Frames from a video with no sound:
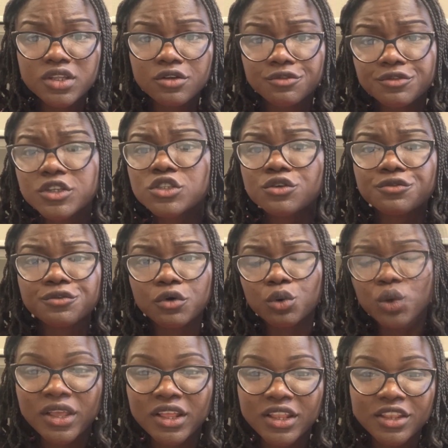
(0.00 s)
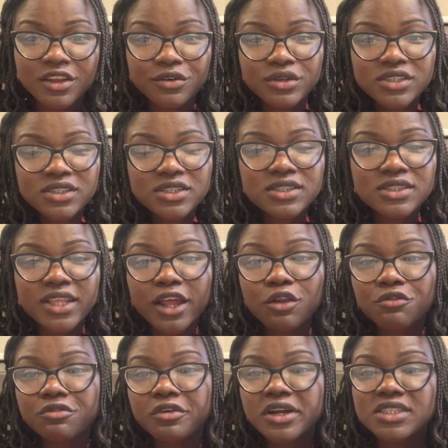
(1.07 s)
First of all, there is this style
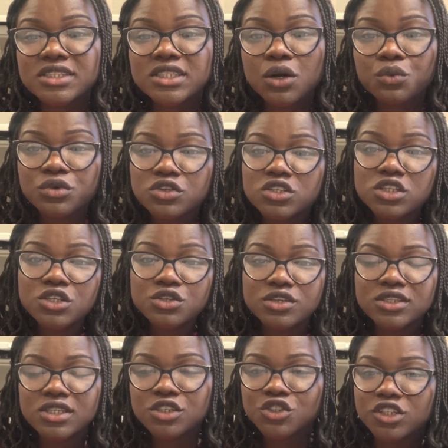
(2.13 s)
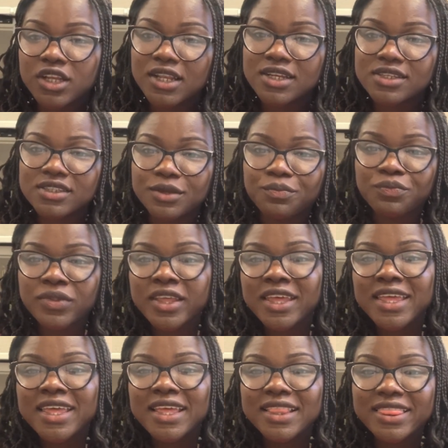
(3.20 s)
of writing that we usually use in journalism.
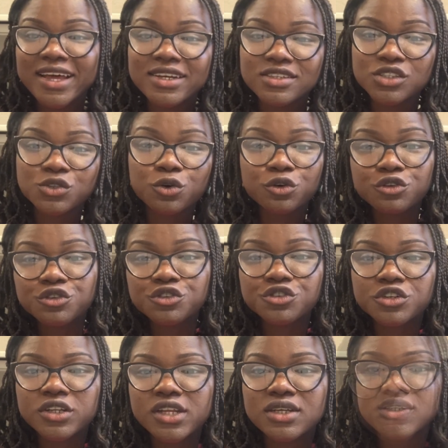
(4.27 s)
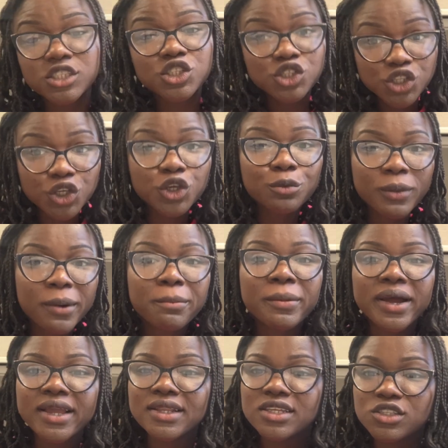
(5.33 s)
That is unusualness. The human
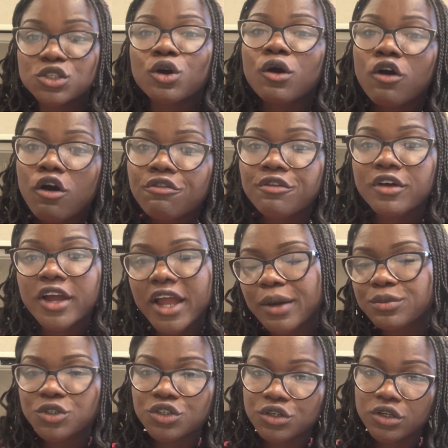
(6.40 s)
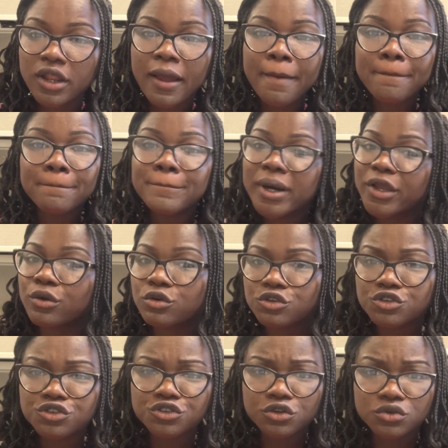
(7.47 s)
mind is often captured by
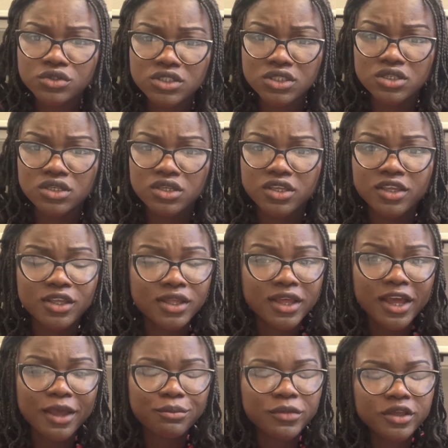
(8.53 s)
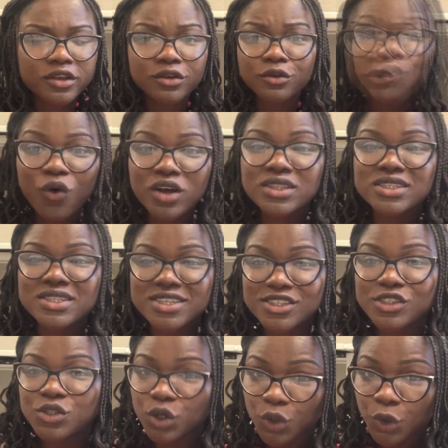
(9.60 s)
unusuality. I mean, what is
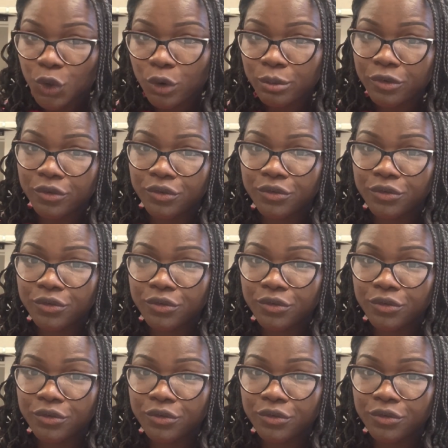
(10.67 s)
not normal.